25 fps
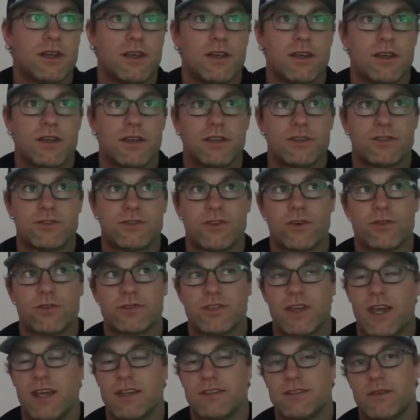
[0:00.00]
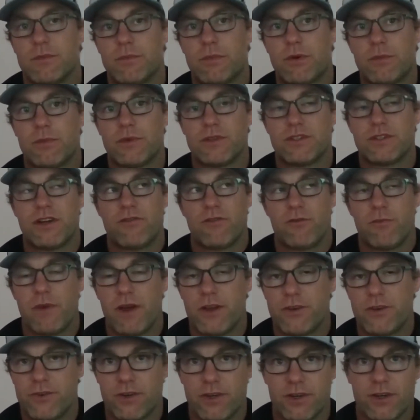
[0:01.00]
his strokes gains in pretty much every
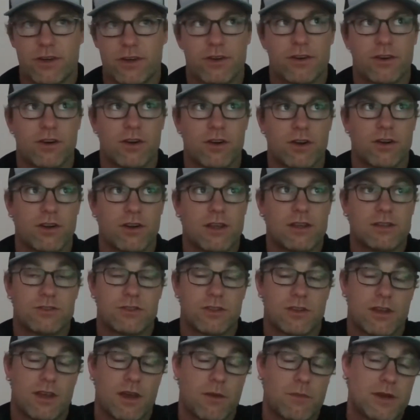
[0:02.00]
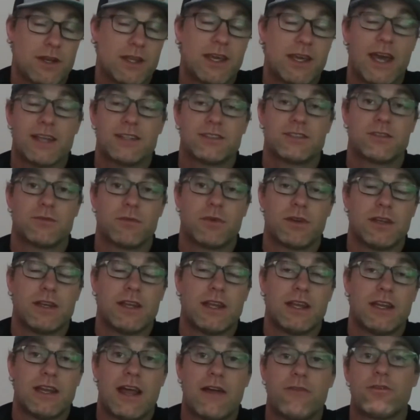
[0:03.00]
metric he gains them
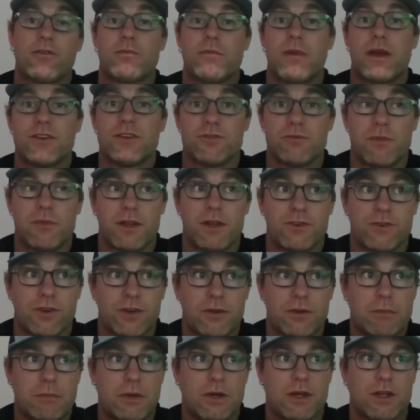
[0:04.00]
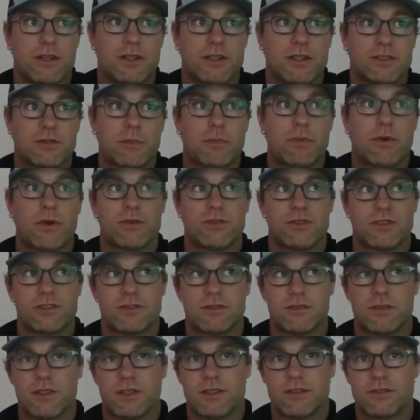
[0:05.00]
in every major metric, but his approach
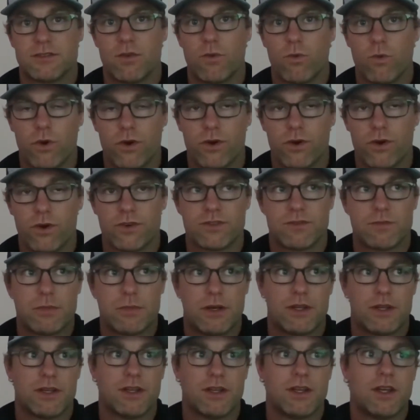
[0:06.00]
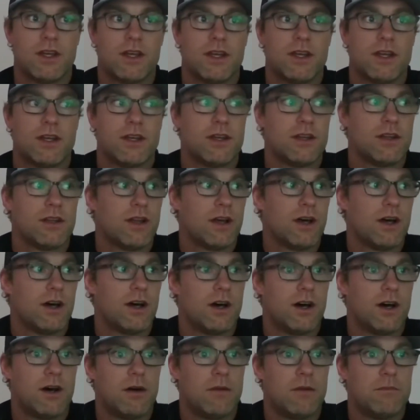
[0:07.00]
is the worst. But
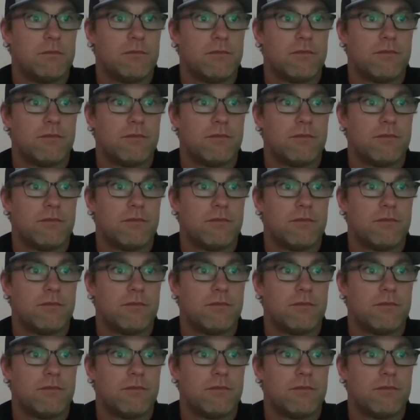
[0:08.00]
when